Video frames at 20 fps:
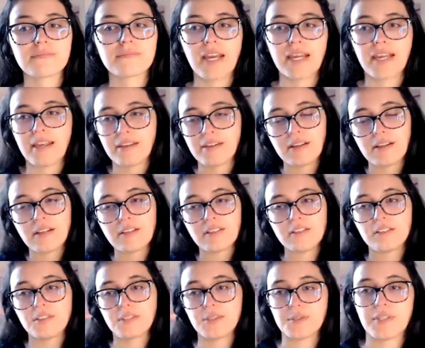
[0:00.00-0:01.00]
I
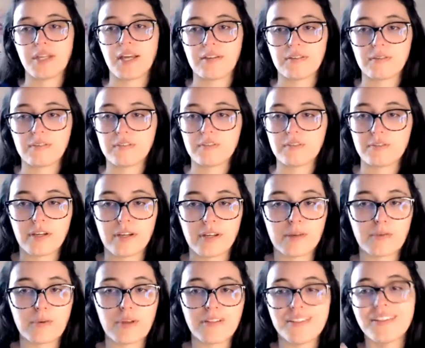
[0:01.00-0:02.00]
cannot do that
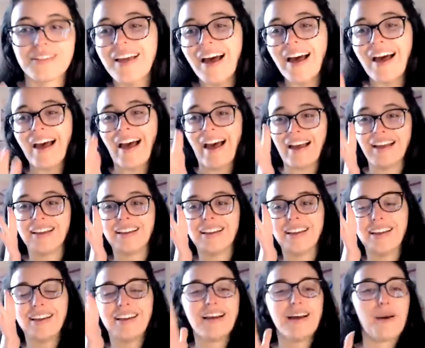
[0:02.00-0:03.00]
very well.
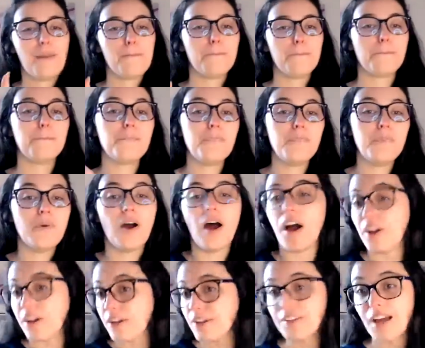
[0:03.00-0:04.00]
But
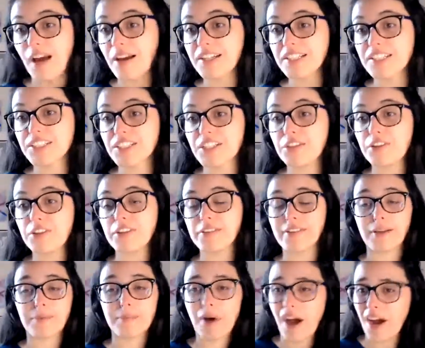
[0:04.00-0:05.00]
are you not executing
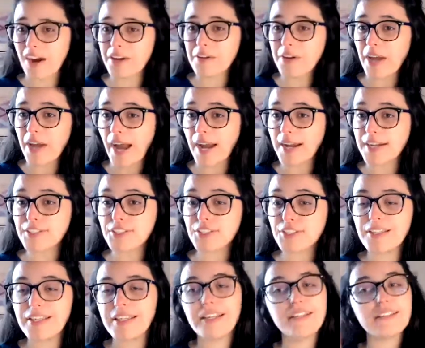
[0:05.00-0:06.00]
them? Are you
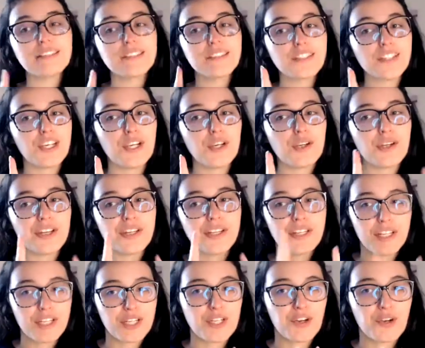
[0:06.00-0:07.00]
actually
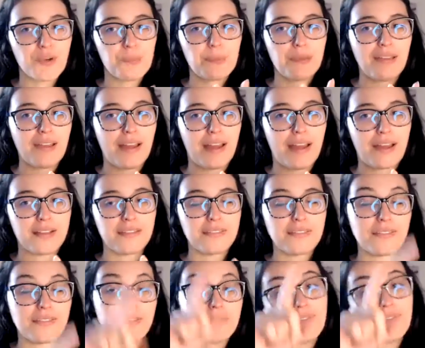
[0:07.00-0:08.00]
executing your
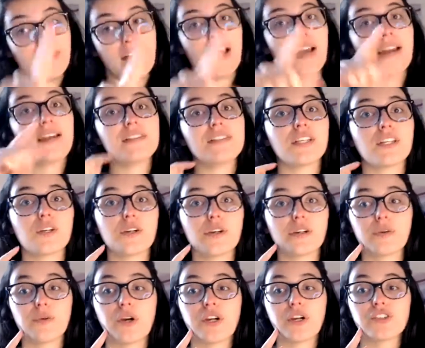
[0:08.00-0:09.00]
plans? That is a
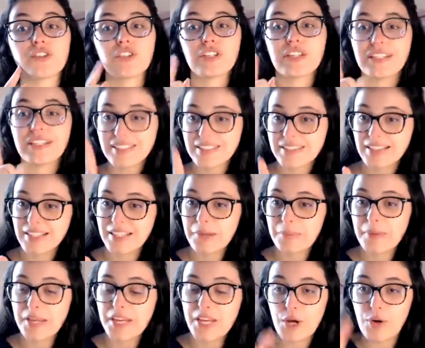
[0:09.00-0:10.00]
good question. Let
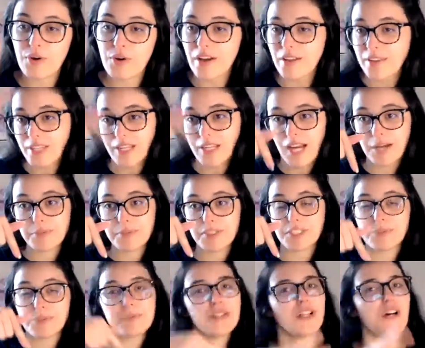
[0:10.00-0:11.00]
me know on the
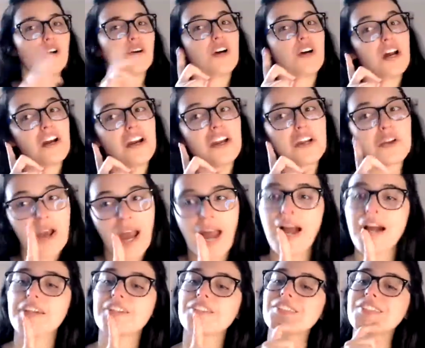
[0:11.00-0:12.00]
comments below. Are you
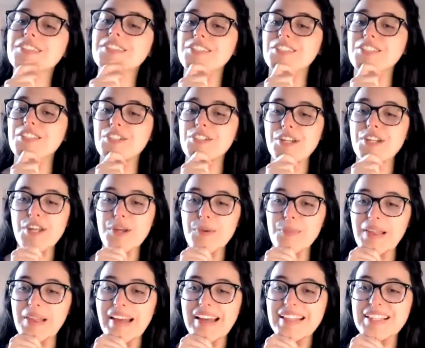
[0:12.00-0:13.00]
actually executing your
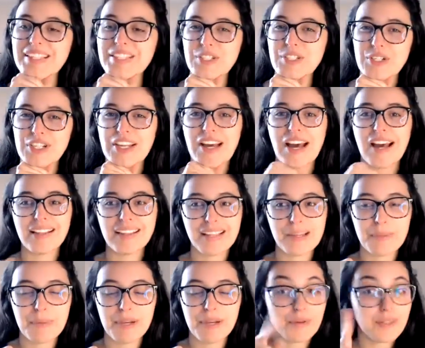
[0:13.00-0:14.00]
plans or not?
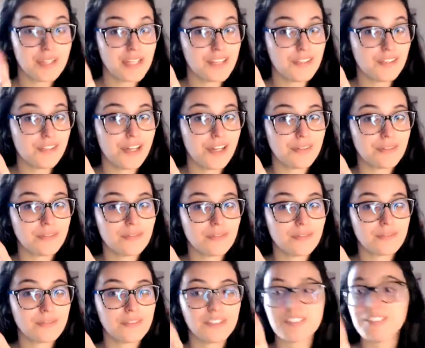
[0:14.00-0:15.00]
Let me know. Yes or no.
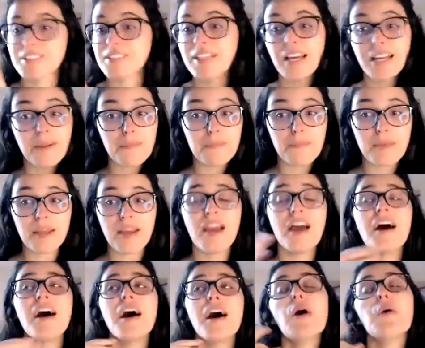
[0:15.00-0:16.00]
It's not on me.
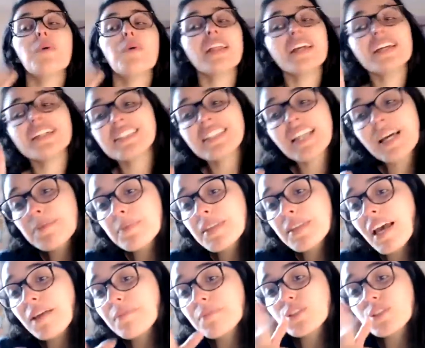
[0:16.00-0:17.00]
Well, I
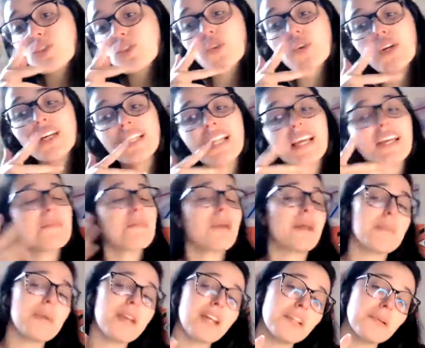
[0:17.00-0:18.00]
sometimes do it, like
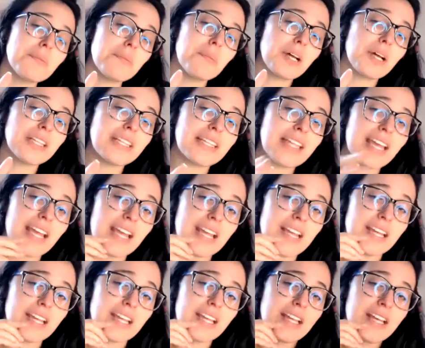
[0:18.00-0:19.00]
maybe on the
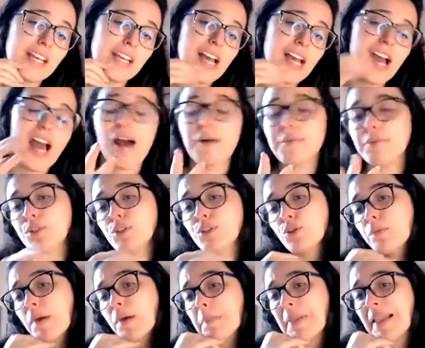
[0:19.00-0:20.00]
Monday, I will
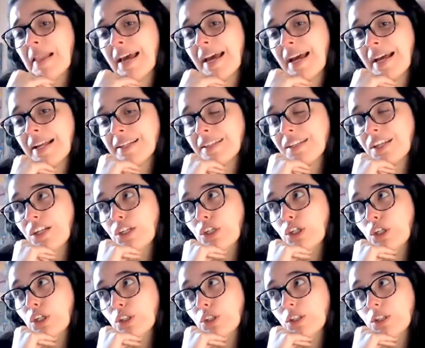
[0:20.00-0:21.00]
do my plan,
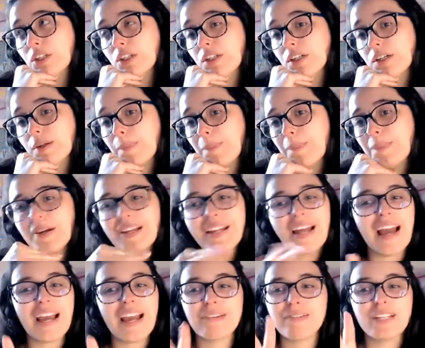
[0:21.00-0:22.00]
but
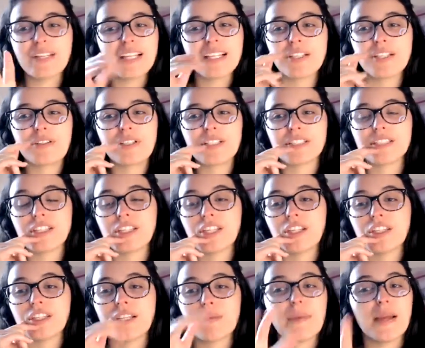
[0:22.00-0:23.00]
I really don't
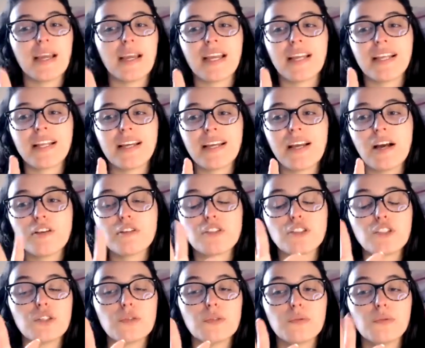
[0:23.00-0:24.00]
execute them. Like it
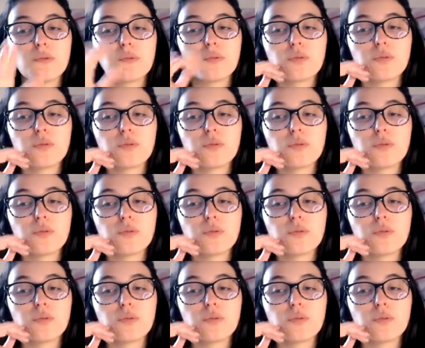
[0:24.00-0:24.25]
goes to